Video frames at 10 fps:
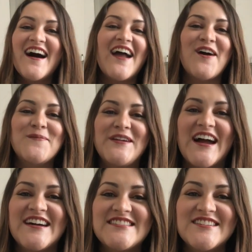I hope you
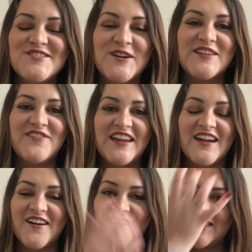guys enjoyed the
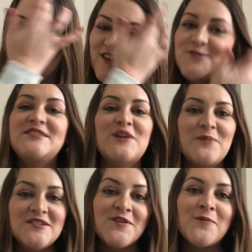video. Thank you so
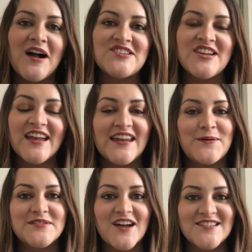much for watching, and
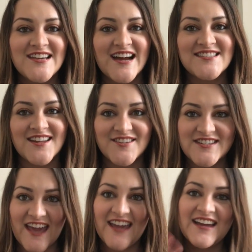I will talk to you guys another
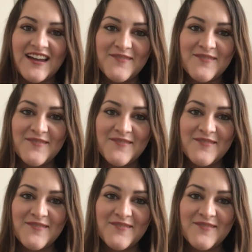day.